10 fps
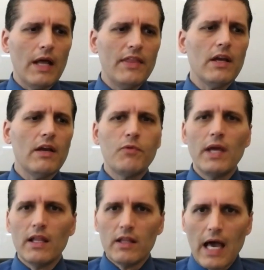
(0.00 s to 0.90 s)
I think if we
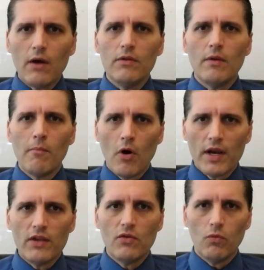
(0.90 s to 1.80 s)
allow the
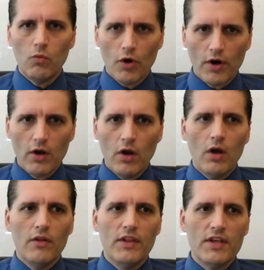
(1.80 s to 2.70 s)
market to work
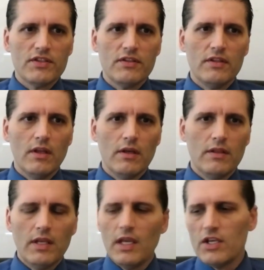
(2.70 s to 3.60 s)
this,
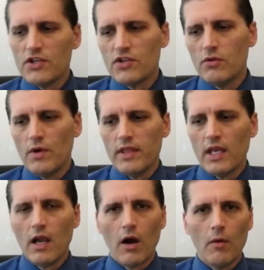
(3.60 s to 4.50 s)
the issue with
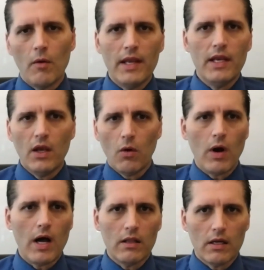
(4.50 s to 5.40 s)
income
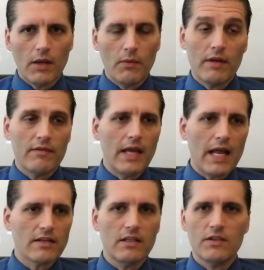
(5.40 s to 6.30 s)
inequality, whatever that
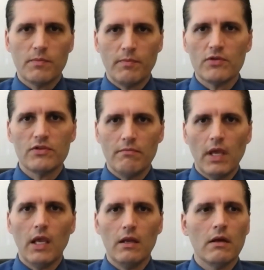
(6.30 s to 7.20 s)
actually is supposed to
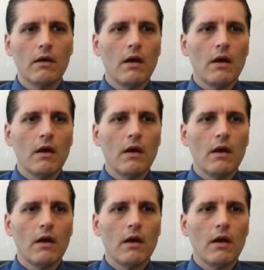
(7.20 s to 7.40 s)
mean,